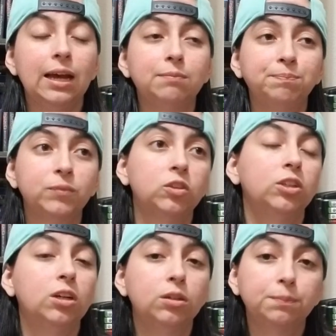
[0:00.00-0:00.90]
yeah.
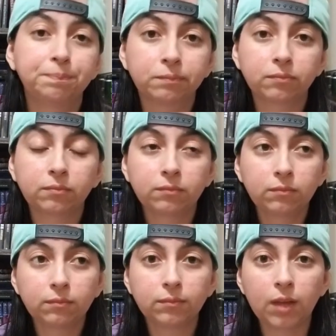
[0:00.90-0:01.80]
So
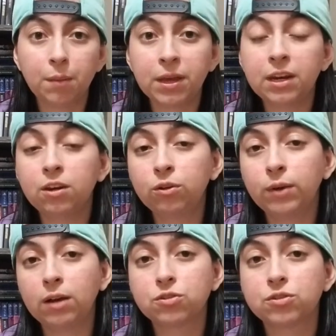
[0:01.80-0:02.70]
I'm getting a new
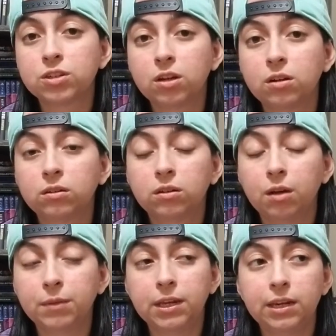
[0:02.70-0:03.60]
outro song.
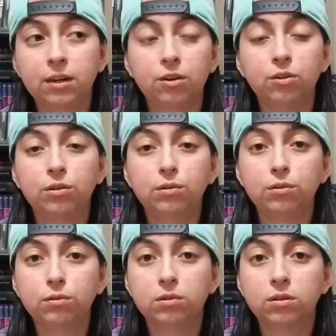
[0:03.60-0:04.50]
I'm getting a
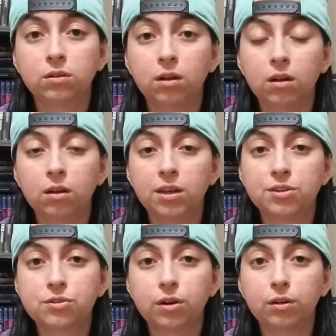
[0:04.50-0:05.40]
new
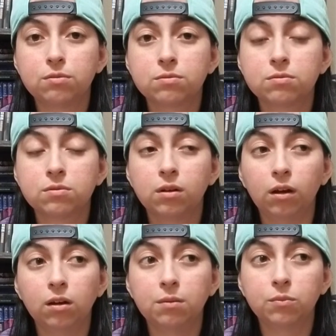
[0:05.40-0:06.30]
intro.
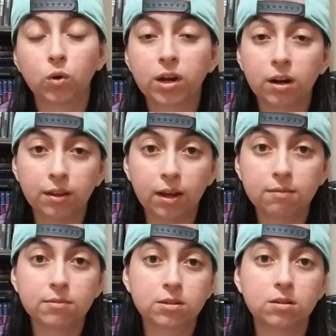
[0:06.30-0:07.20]
I'm working on
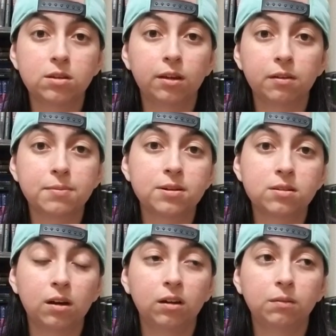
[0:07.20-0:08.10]
that. It's going to take a little bit of
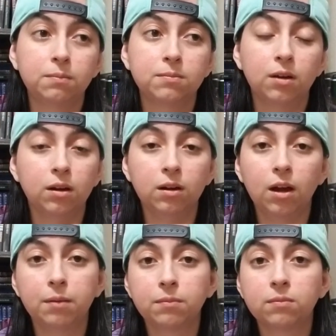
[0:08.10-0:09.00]
time.
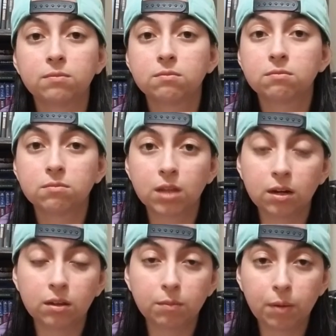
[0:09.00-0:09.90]
I'm
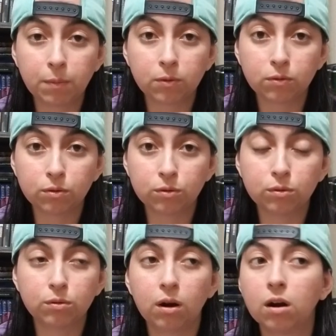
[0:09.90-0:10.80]
letting the people
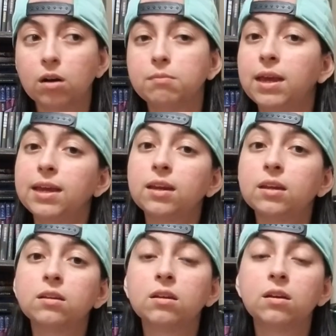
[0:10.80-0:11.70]
who are making
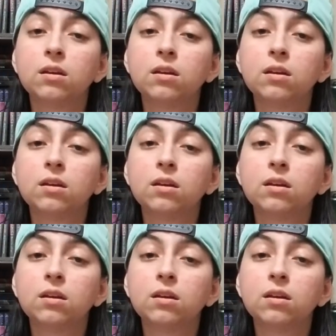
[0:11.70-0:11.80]
it,